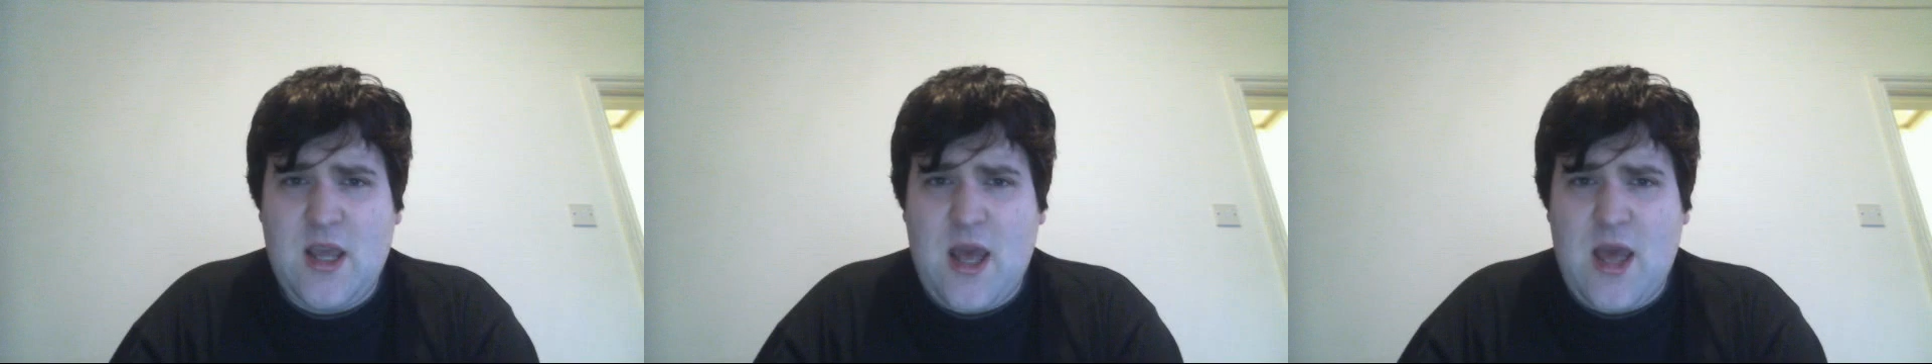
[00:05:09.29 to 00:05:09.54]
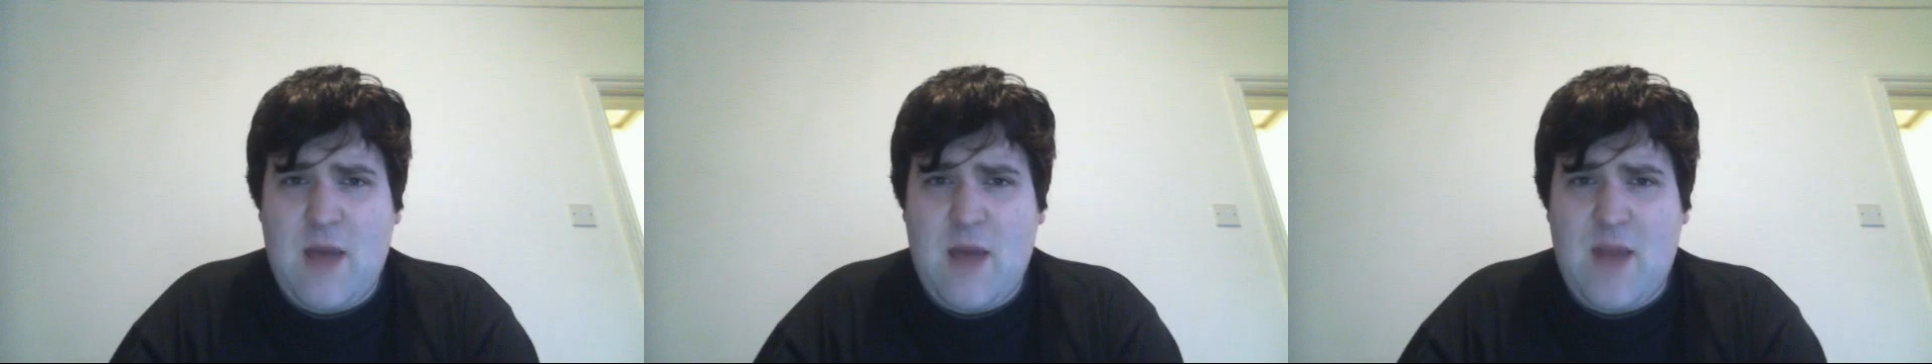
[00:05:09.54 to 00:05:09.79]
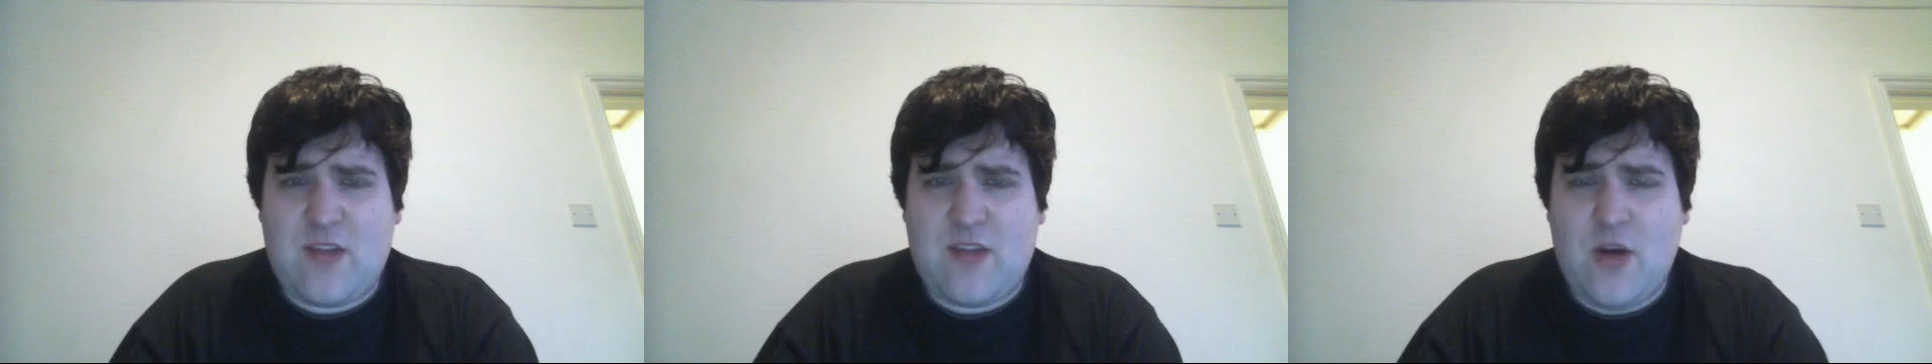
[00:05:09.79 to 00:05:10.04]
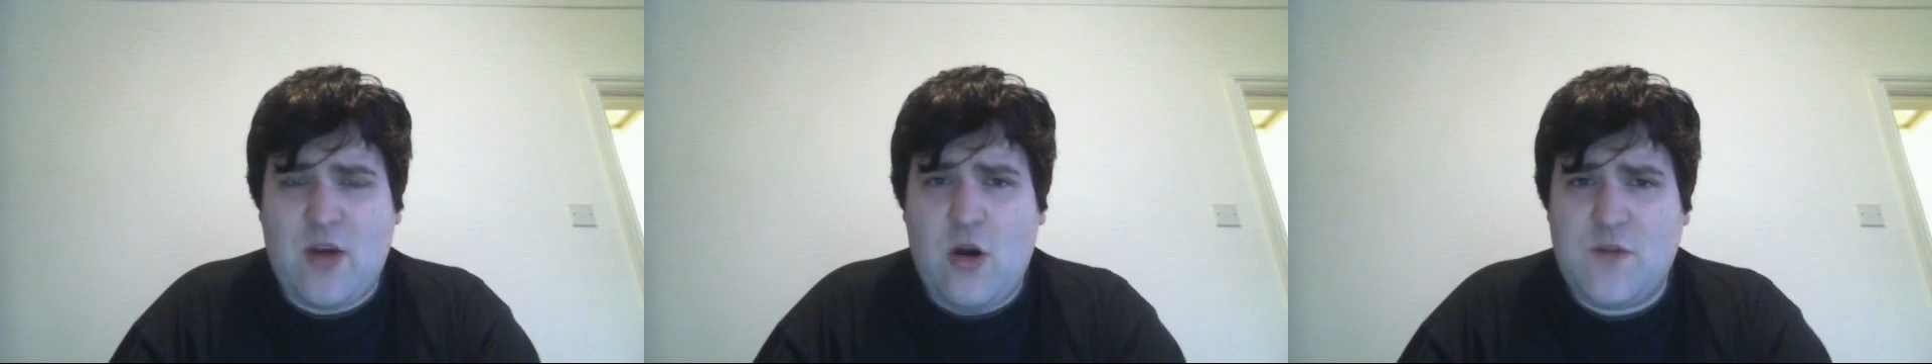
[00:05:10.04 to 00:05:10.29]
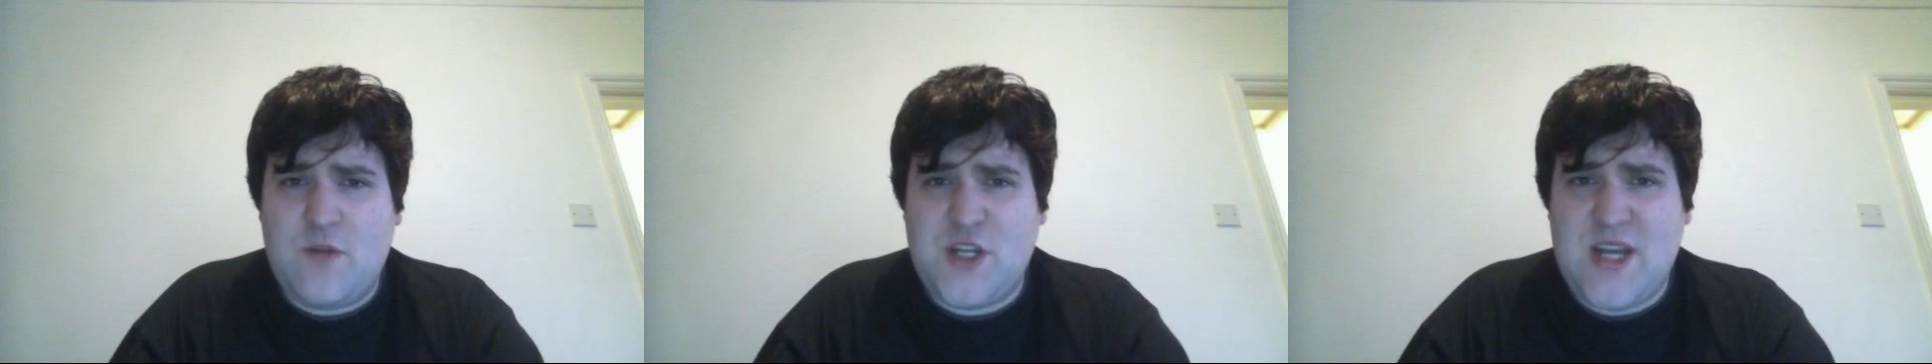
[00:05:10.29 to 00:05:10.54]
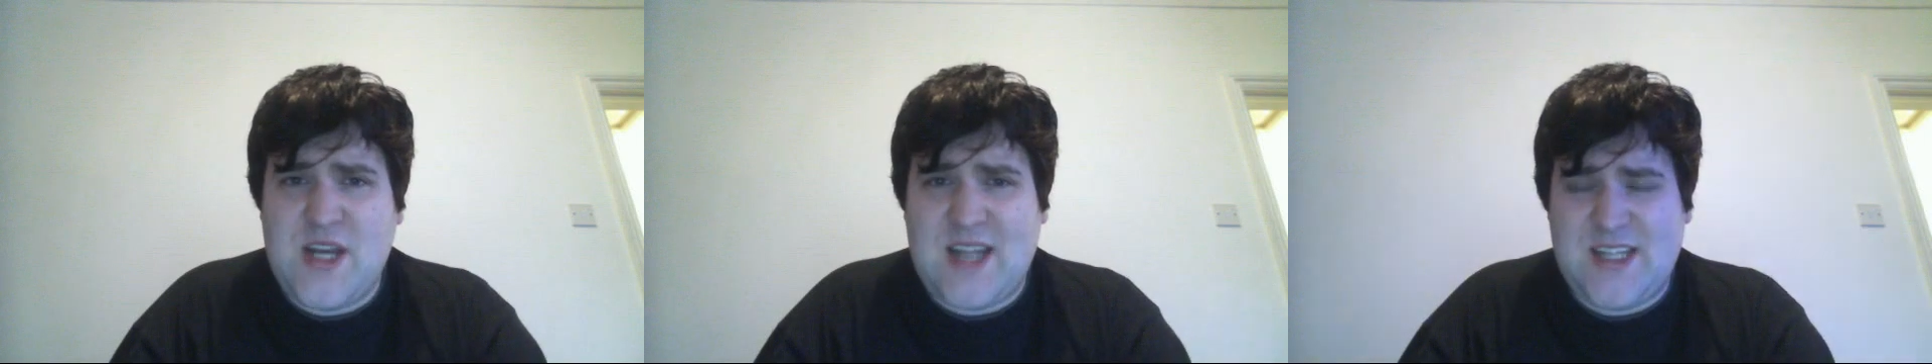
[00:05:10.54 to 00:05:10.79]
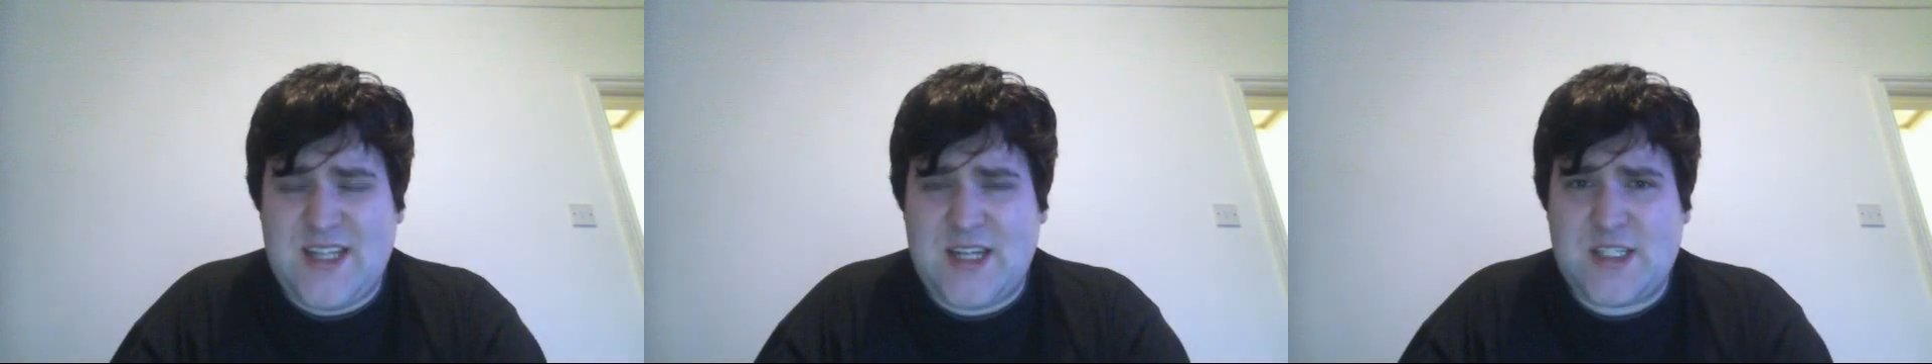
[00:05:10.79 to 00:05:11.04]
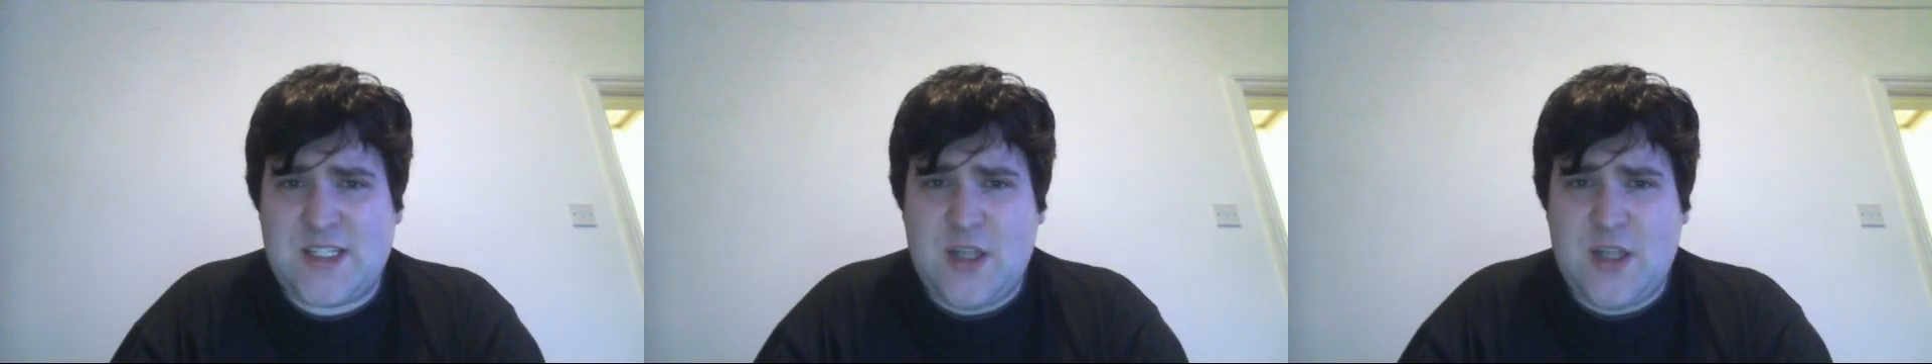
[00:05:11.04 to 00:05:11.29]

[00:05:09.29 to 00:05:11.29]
a matter of genetics